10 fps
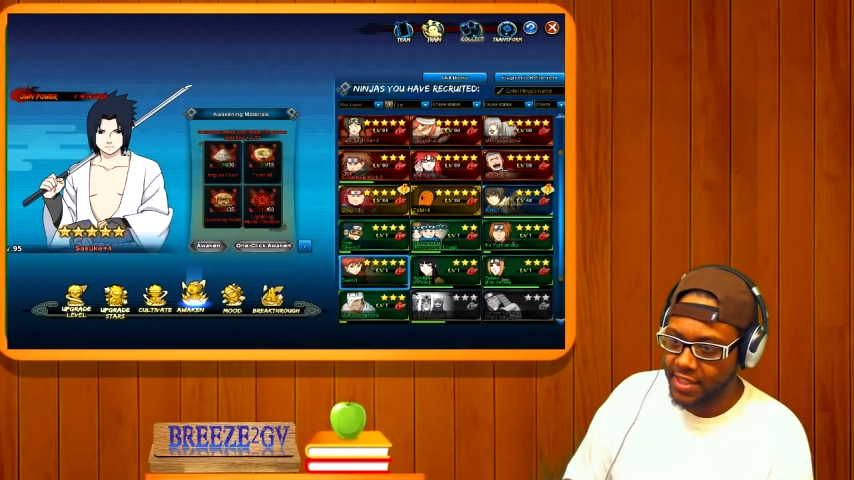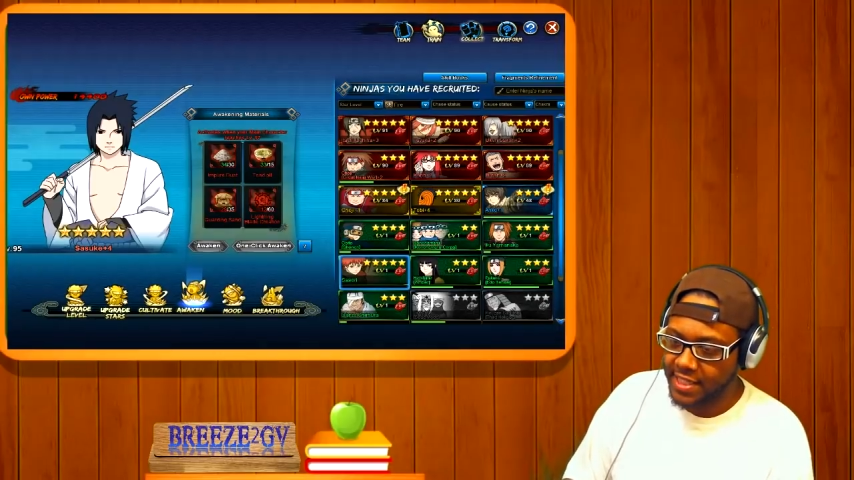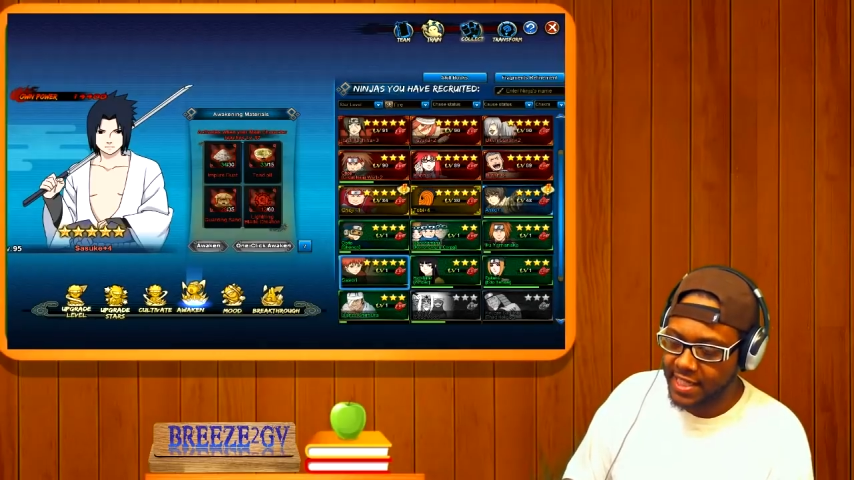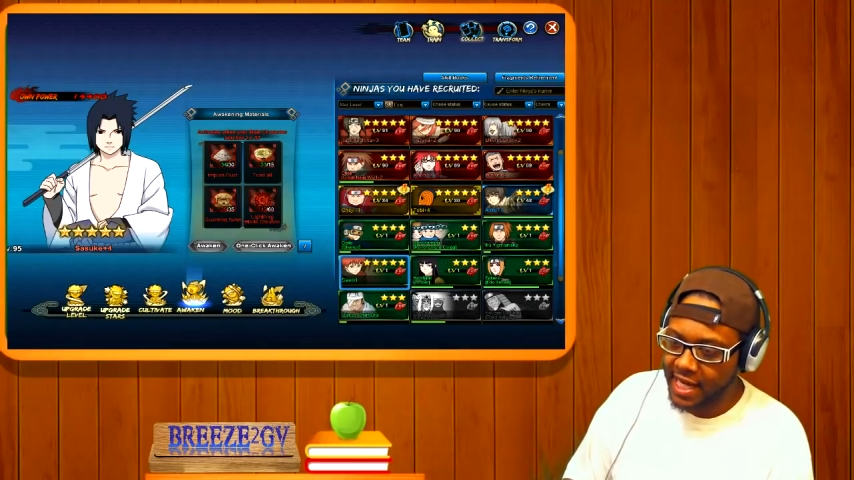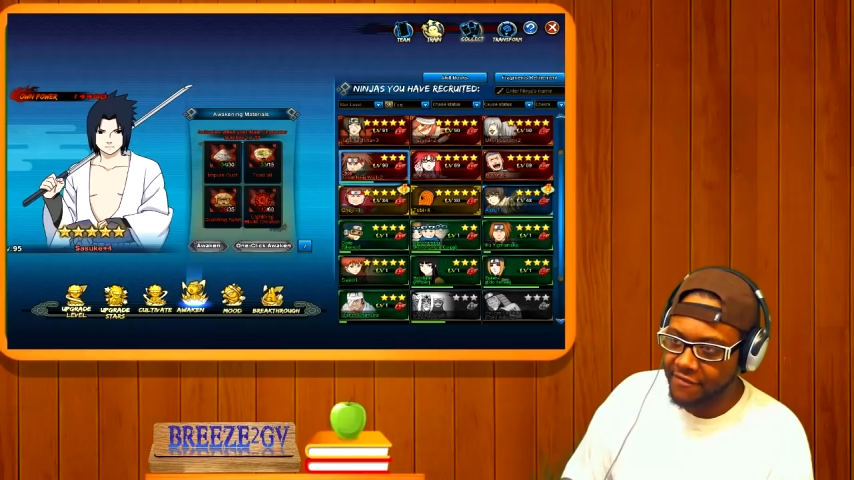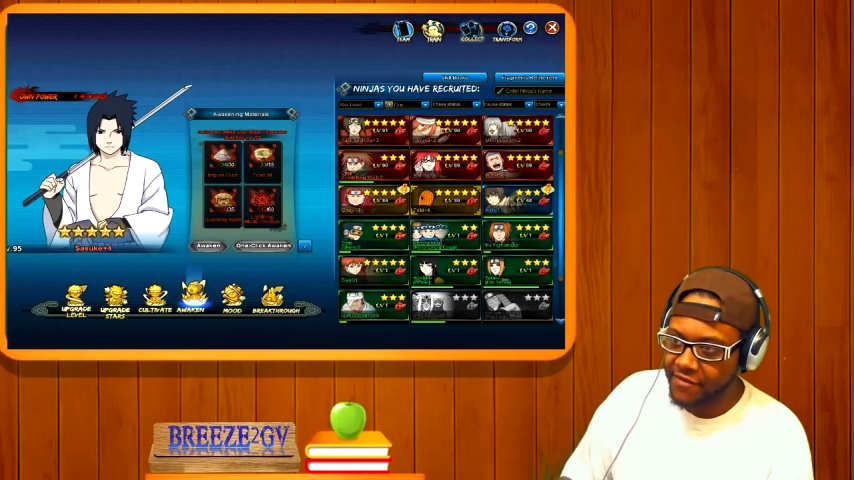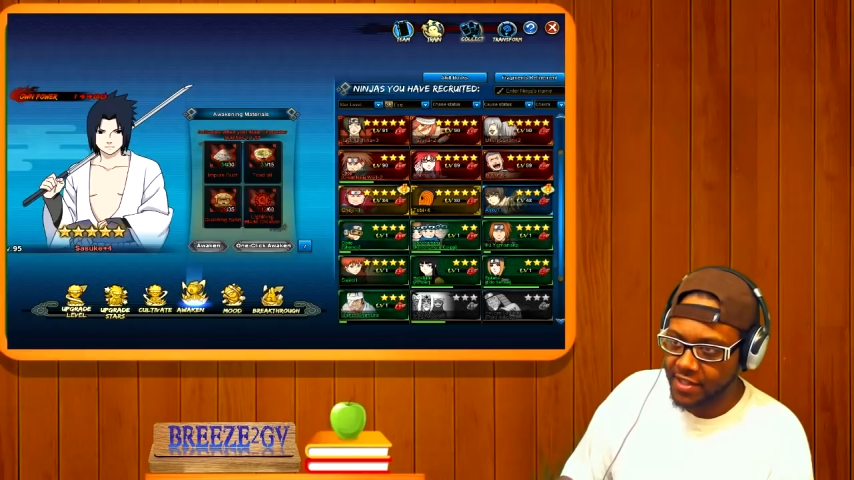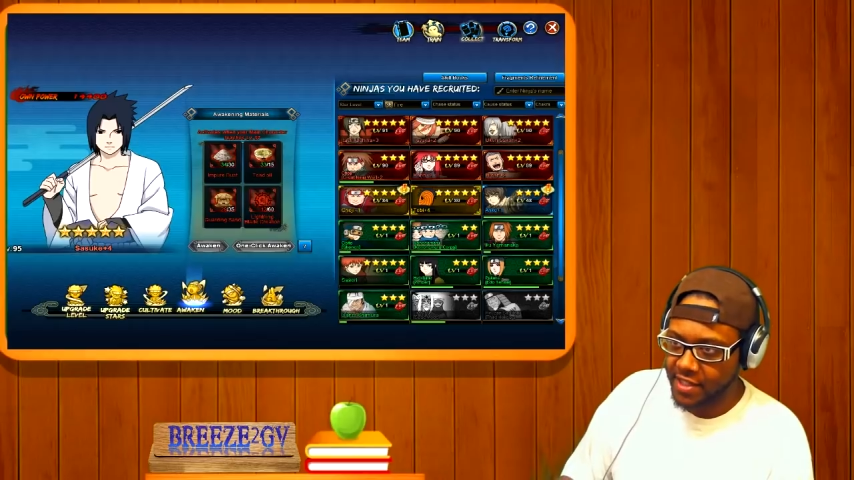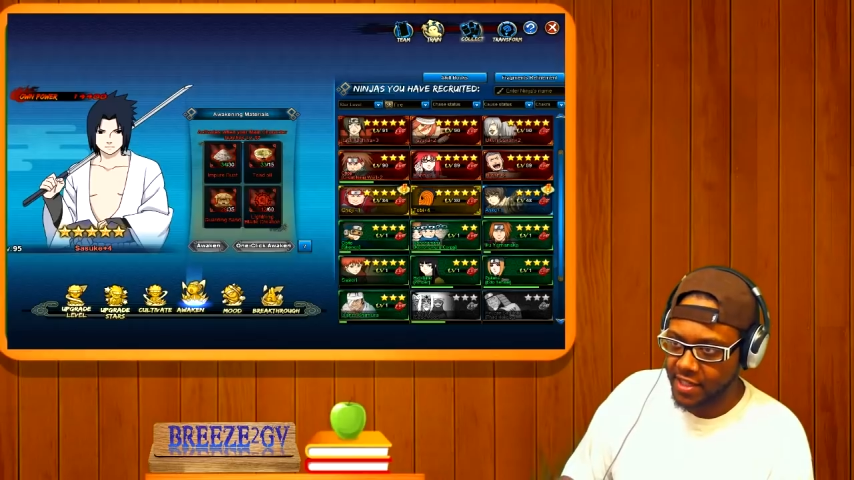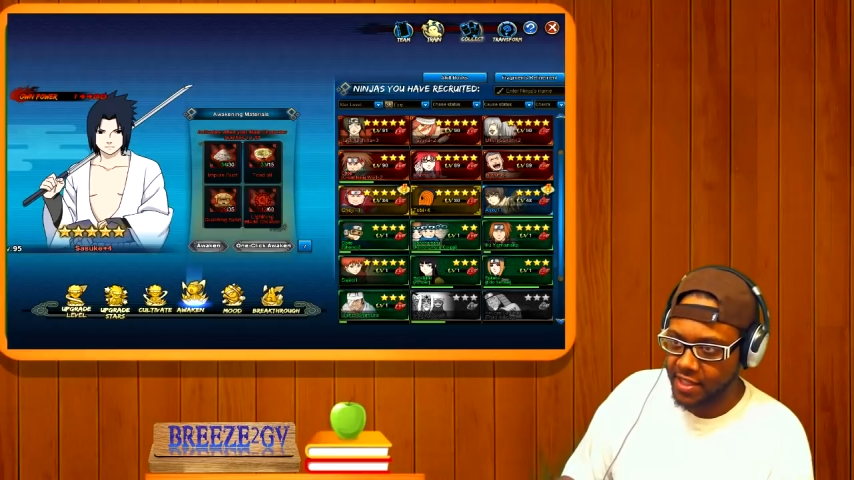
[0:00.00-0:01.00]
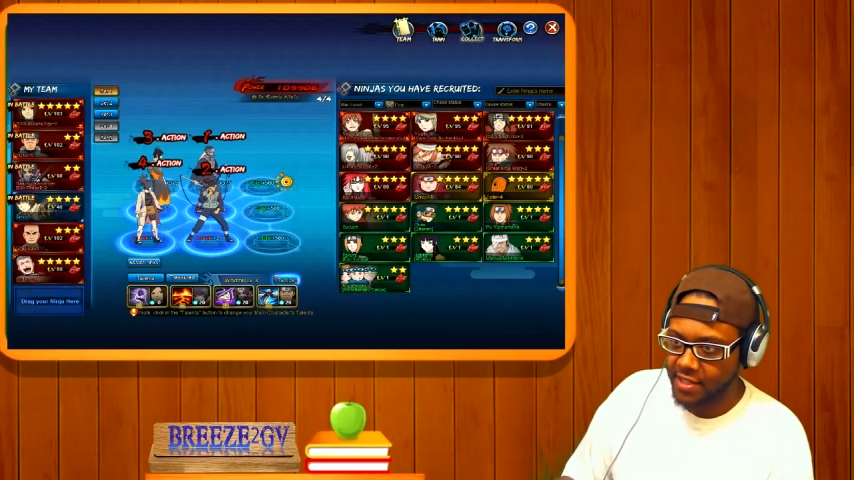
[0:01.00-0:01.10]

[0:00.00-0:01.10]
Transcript: definitely